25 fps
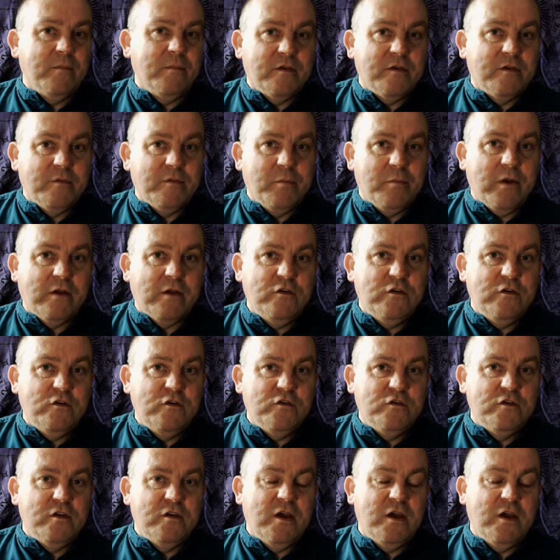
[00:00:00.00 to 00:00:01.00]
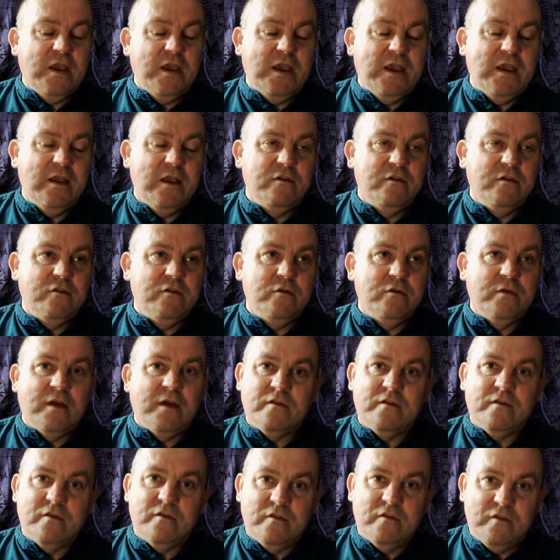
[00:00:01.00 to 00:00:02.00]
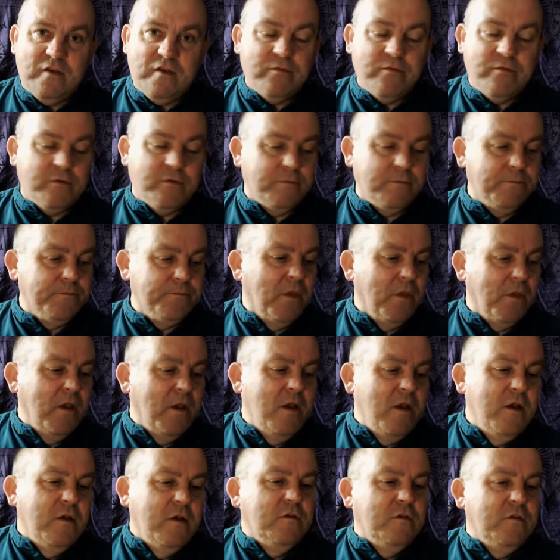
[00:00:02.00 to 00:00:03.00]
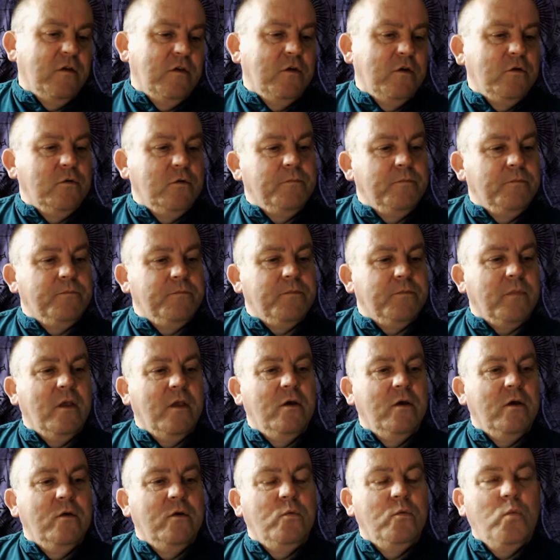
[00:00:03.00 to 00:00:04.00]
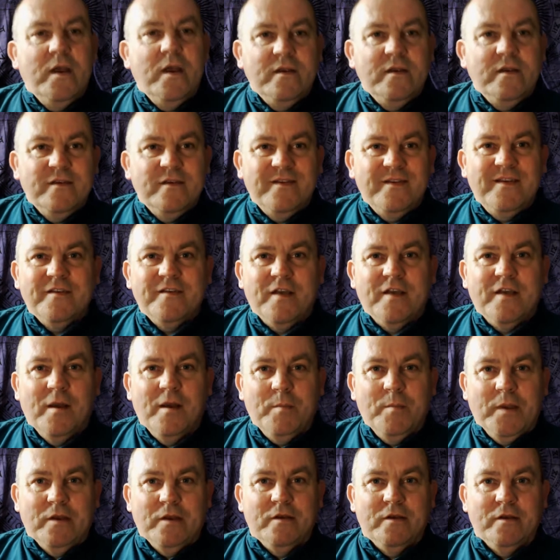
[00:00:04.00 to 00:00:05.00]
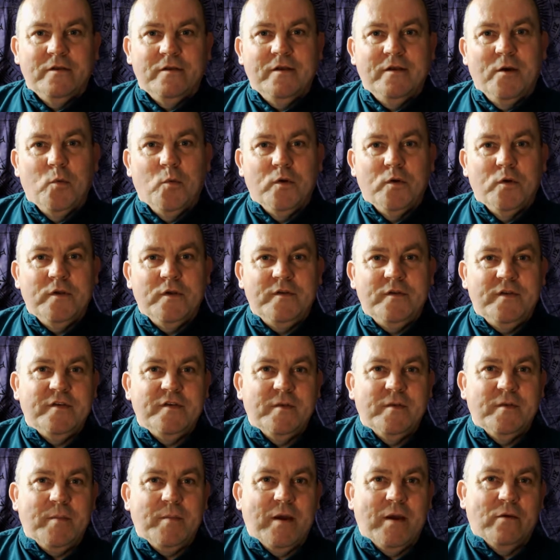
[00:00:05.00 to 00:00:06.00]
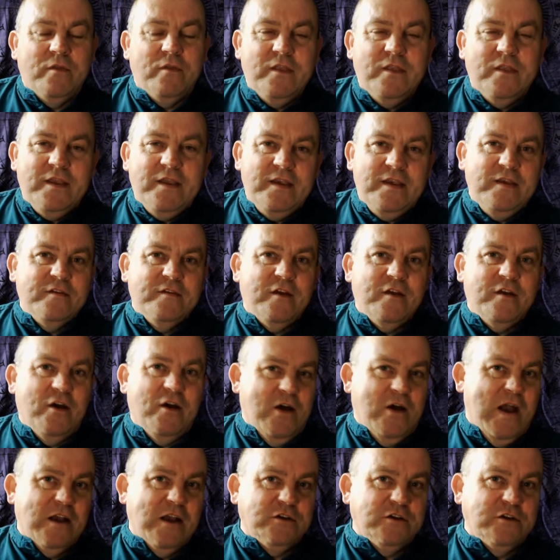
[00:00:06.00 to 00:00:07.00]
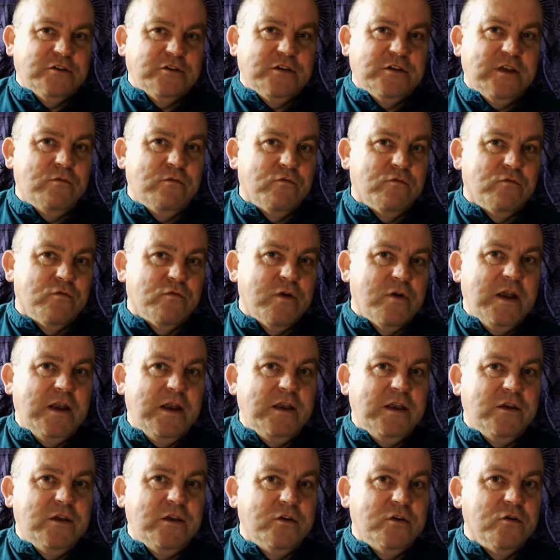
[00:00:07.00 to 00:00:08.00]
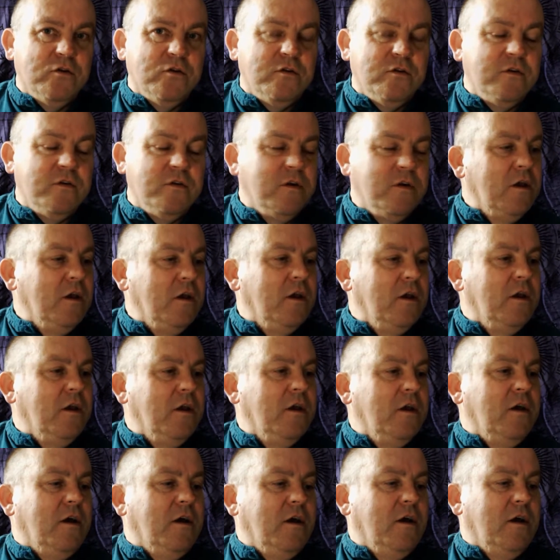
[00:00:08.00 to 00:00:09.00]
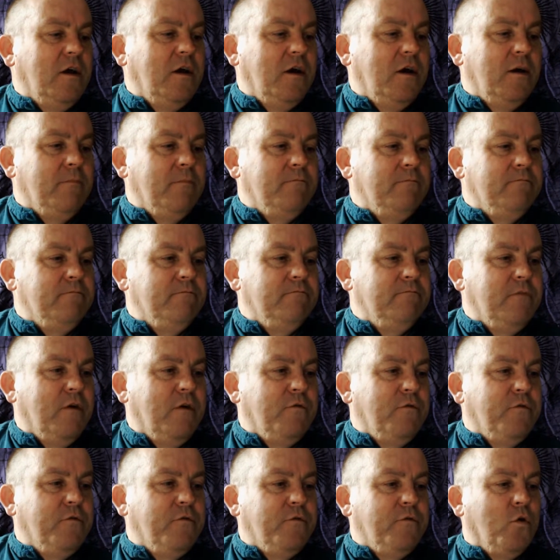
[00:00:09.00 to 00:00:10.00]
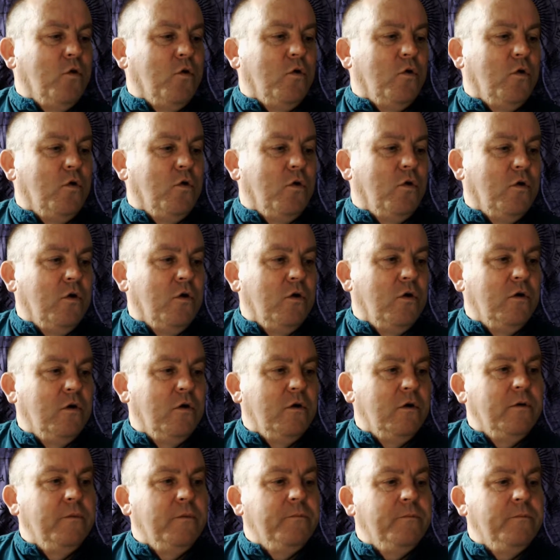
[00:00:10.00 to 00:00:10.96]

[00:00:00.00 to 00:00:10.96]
as a master practitioner in 2007. So where does this come in and what is this about? These are actually really good for